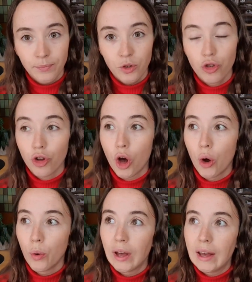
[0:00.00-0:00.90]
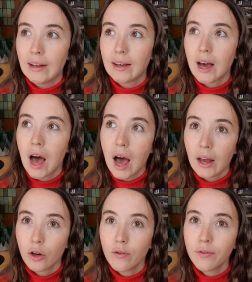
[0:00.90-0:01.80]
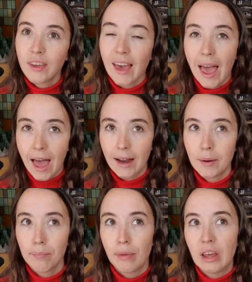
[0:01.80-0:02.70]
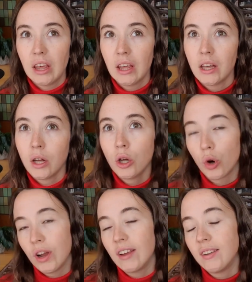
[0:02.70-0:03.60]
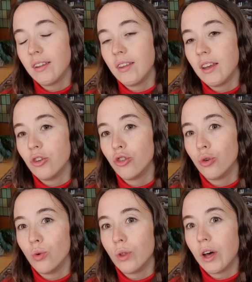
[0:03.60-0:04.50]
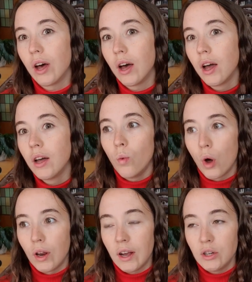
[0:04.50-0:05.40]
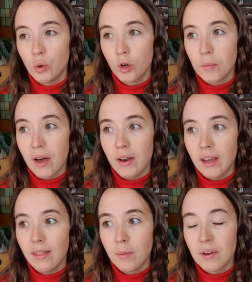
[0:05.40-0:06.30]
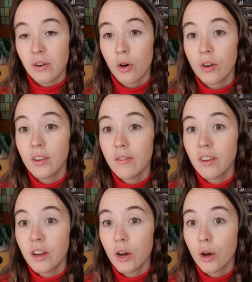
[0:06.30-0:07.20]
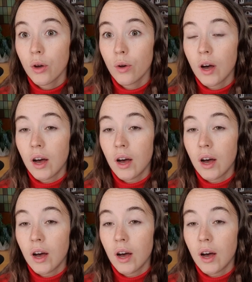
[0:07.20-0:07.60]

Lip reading: So it kind of can be connected into the one I talk about in the metacognitive video.